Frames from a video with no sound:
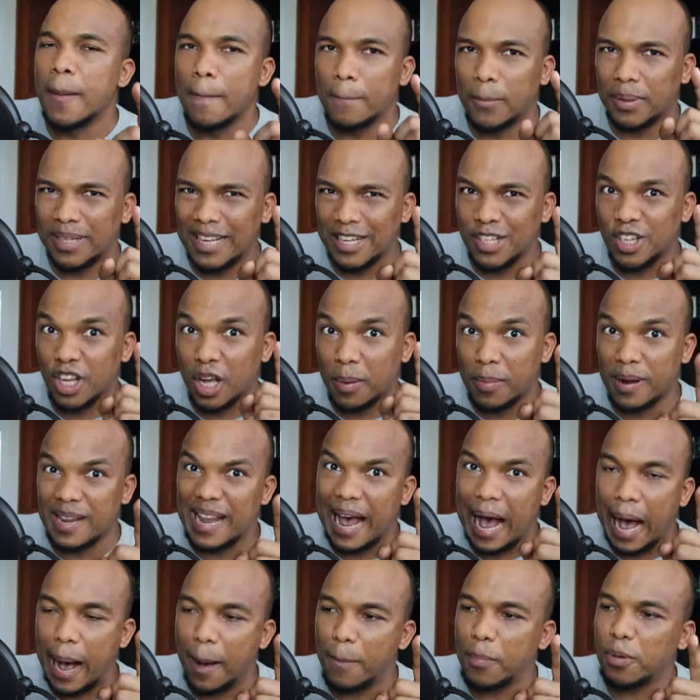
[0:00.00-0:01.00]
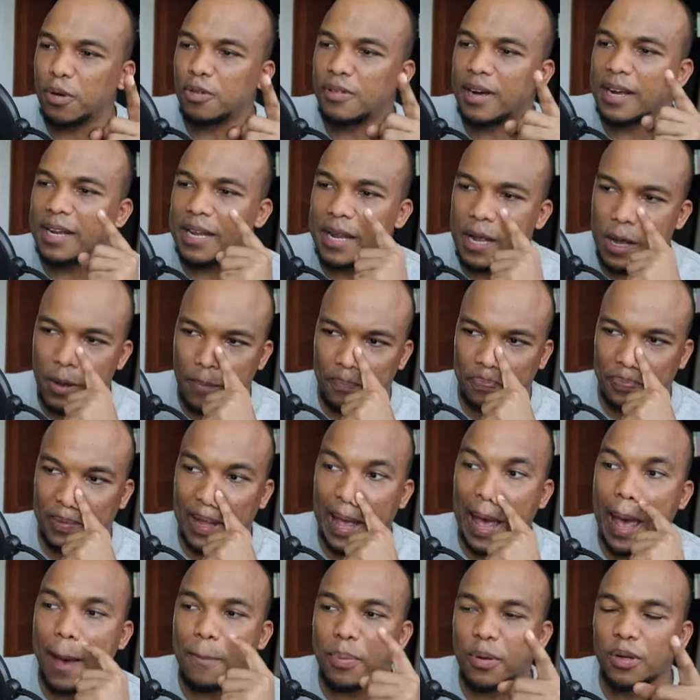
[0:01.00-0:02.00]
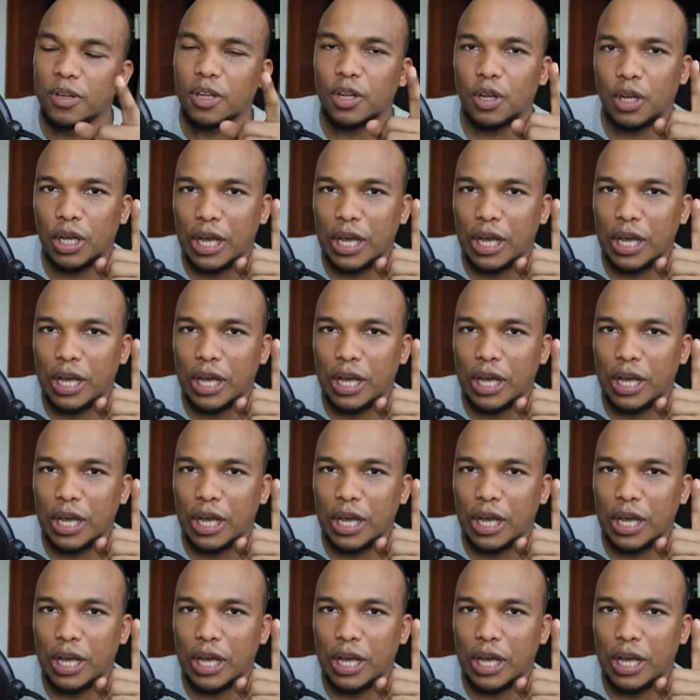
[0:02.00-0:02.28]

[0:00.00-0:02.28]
But let's talk about Apple right now. Apple